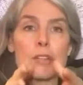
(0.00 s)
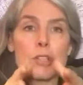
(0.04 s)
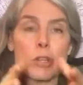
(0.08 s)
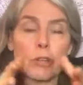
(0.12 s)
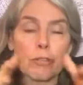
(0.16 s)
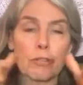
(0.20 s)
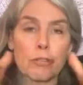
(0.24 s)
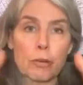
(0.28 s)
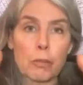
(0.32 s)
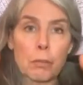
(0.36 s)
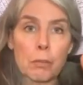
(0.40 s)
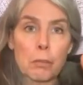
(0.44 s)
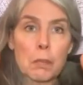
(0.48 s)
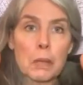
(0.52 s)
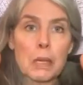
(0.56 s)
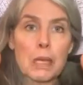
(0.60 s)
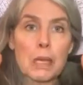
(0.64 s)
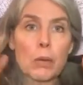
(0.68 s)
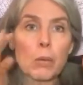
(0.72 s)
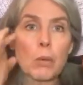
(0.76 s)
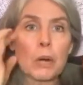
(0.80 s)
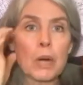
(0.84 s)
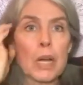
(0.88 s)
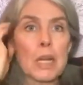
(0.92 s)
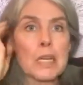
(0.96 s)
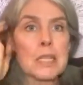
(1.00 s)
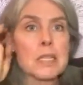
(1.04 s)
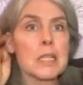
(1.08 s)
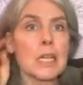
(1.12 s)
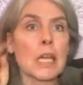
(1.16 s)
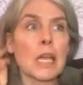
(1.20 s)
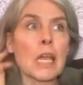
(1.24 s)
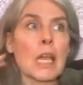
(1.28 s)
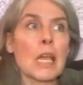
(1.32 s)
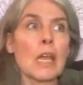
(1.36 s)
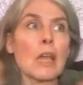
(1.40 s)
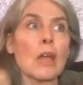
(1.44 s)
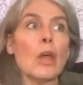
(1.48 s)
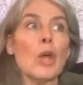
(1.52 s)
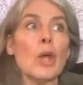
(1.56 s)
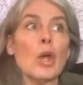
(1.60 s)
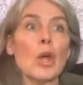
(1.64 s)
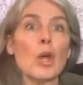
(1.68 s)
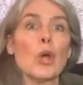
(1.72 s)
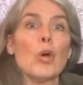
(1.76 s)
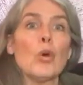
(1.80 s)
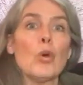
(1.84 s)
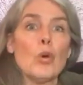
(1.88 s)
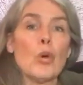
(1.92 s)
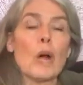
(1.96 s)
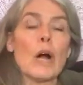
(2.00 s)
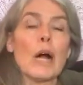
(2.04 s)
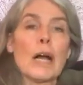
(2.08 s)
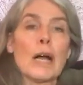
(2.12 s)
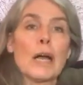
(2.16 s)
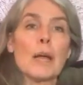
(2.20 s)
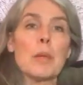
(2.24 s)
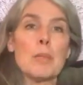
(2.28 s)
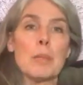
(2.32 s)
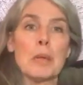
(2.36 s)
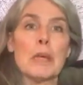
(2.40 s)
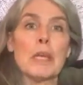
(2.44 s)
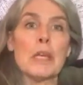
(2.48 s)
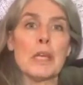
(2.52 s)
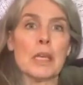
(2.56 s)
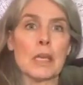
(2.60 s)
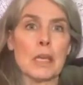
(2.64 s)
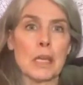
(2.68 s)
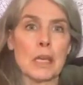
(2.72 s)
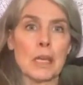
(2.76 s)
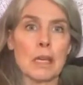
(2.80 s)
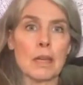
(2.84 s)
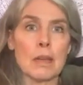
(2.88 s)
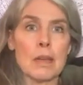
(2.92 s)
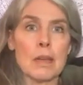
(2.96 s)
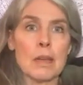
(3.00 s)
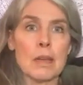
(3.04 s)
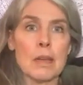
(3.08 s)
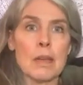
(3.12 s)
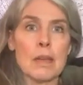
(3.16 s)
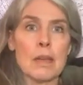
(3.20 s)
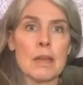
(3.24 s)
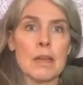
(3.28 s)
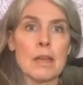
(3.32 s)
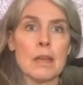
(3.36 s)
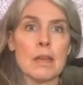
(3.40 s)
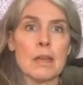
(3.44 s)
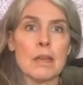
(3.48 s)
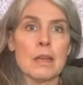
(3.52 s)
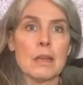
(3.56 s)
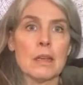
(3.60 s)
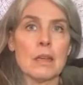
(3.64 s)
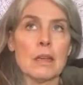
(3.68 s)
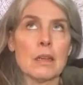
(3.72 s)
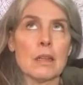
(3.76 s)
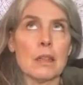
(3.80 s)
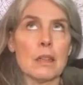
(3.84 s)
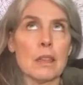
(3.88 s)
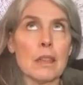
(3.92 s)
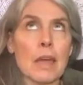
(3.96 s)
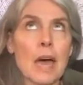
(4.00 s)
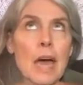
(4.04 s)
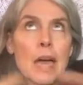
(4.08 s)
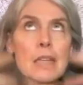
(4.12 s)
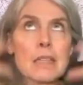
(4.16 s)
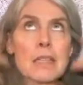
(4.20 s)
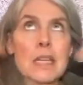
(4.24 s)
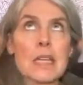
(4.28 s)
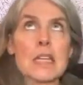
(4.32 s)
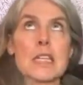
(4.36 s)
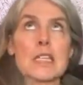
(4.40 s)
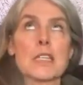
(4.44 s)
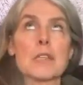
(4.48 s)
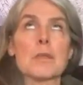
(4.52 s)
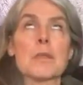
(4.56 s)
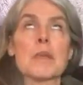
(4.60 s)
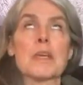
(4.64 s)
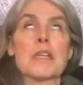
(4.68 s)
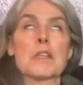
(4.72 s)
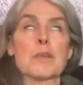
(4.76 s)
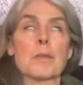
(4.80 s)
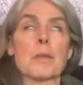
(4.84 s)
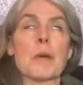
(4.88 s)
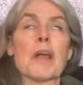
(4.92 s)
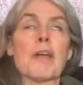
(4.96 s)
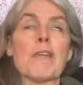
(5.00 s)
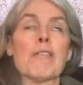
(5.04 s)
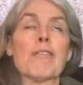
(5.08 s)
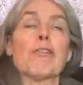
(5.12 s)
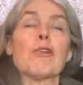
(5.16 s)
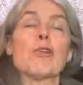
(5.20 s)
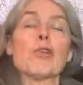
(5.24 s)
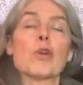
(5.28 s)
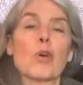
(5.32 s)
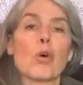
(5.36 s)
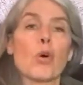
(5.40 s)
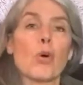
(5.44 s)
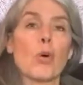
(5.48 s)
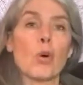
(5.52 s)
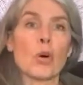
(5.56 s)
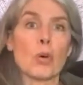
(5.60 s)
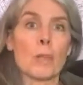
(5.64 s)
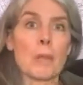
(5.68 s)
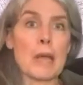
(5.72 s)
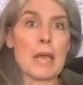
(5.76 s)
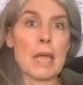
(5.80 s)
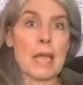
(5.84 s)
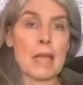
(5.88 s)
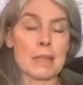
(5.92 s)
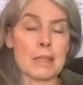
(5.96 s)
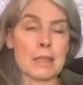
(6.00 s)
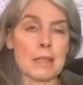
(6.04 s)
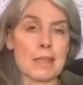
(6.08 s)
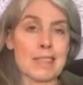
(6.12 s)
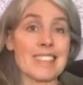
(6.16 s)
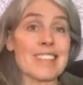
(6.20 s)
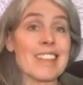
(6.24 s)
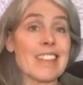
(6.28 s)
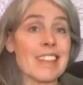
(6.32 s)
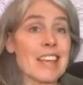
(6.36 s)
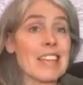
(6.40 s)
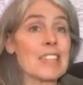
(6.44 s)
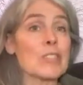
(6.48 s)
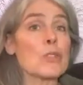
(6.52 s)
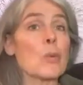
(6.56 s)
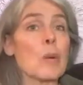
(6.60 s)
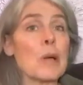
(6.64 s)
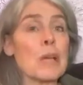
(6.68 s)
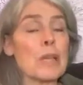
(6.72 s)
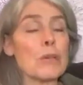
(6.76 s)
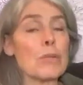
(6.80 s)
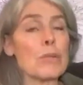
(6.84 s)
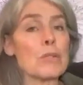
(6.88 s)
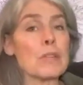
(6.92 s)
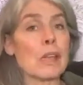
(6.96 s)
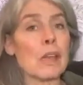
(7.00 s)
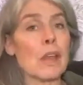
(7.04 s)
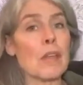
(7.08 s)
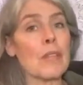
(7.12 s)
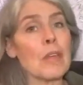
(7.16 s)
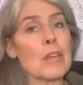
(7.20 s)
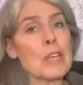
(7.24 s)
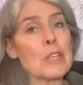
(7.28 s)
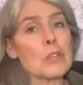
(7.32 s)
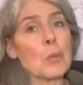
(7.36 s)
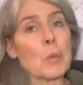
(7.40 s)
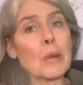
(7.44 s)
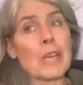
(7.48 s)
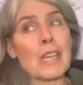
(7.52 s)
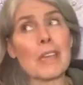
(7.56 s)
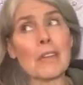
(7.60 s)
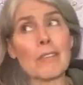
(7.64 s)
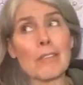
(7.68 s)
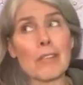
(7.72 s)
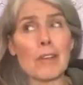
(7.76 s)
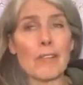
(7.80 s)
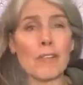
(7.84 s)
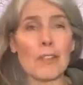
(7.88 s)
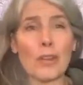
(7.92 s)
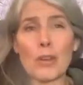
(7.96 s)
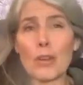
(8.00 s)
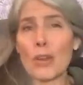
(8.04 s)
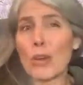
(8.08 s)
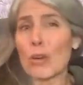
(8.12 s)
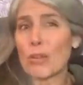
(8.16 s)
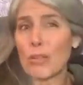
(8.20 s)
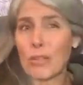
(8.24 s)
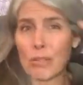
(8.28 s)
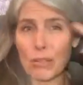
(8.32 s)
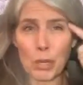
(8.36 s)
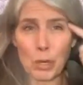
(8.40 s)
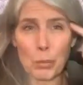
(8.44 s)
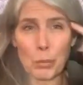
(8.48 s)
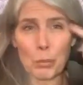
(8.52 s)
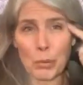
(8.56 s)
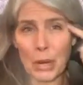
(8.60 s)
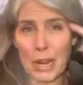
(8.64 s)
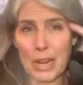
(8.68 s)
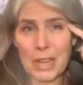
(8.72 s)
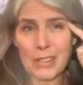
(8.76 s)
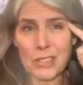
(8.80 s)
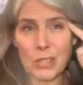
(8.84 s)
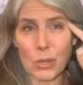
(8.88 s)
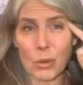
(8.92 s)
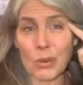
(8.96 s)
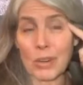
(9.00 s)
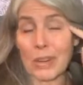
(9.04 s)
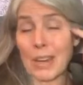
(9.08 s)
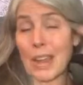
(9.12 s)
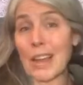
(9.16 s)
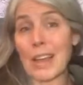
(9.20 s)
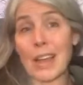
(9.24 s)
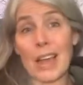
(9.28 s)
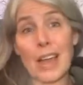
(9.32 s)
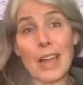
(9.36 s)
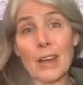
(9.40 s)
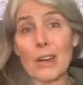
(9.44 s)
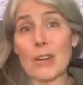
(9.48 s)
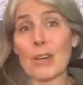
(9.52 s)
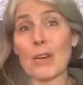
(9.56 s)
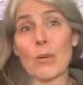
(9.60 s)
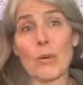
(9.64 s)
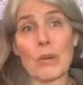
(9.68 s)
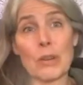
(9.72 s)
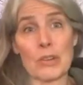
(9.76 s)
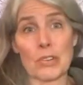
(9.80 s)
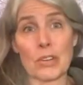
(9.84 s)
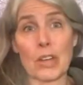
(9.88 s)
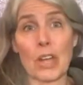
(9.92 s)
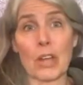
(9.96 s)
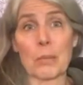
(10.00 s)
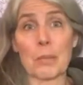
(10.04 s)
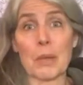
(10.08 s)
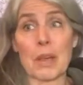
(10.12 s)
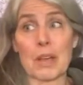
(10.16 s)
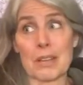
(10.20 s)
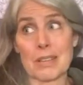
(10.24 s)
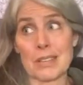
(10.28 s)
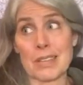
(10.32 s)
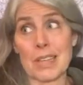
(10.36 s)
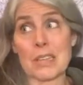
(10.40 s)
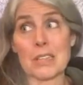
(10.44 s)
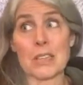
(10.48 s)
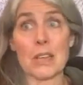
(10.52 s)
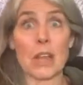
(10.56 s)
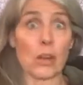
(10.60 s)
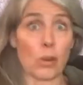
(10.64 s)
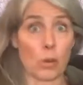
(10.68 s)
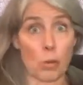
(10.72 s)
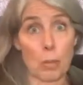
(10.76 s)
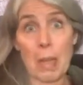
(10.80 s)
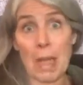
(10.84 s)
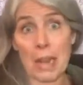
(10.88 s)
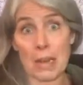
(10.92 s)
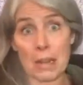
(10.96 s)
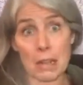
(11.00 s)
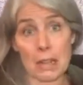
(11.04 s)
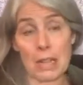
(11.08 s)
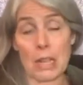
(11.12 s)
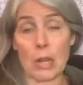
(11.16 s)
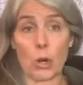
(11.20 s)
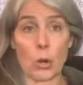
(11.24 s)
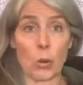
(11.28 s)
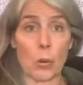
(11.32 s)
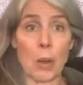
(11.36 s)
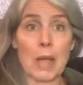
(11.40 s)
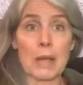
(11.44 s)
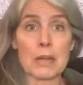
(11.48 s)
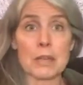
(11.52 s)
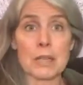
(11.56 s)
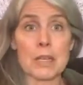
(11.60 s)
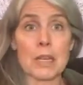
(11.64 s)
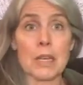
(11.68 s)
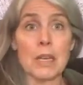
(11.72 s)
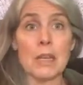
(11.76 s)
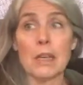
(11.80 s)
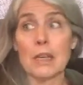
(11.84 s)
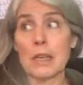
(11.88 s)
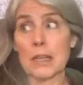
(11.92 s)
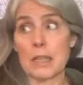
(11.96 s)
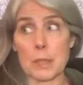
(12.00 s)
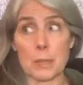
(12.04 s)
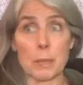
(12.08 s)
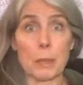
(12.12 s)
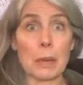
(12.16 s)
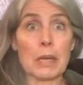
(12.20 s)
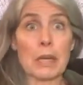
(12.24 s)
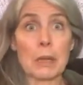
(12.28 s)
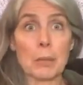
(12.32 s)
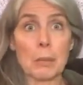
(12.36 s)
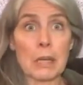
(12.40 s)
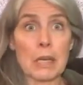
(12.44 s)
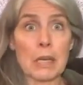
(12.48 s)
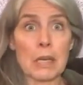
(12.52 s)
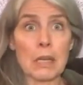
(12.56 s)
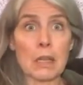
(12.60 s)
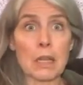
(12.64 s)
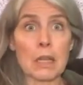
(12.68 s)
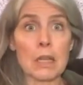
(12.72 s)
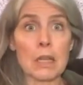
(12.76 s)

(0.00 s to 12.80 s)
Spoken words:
So for me, when I say who I be, that takes me into my full core, my essence, and that's why I use it. And that's why even if you don't, your brain's going, I don't know what you're talking about because that's not grammatically correct, it's bugging me.